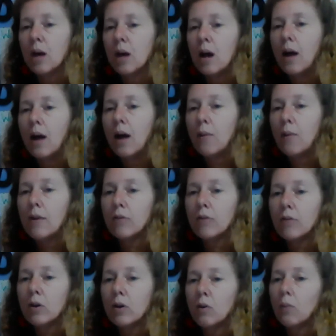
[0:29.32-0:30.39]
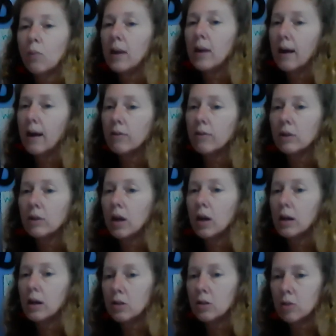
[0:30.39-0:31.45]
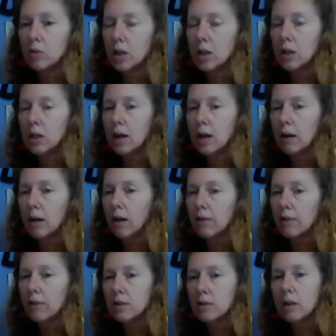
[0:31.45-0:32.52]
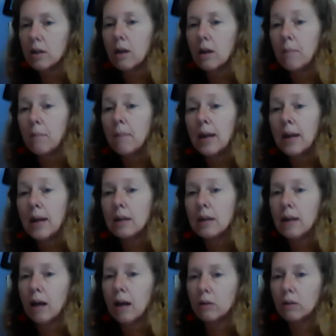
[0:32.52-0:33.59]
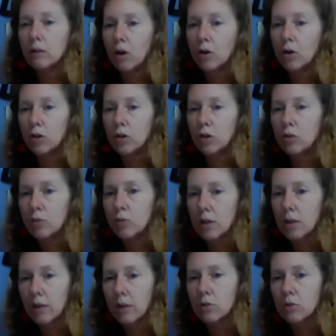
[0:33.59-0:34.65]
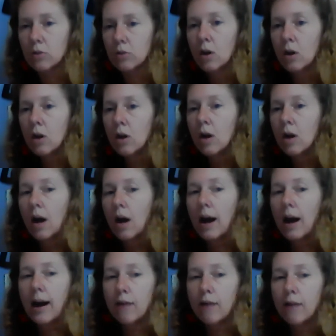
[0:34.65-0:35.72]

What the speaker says: However, we have a lot of tricky digraphs that can make that long U sound. I have